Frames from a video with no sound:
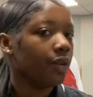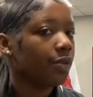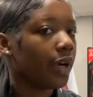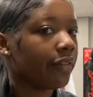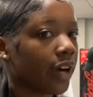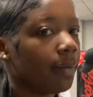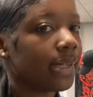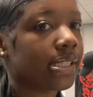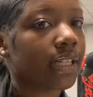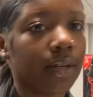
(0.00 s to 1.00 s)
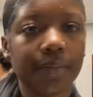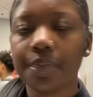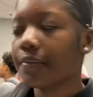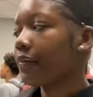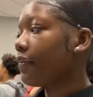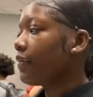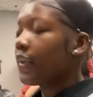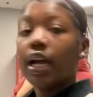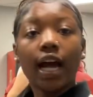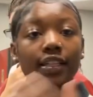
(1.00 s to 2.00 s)
We waiting for our bus to come.
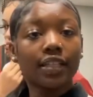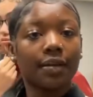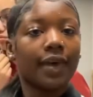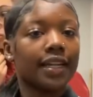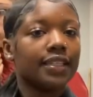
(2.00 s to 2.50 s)
I look like my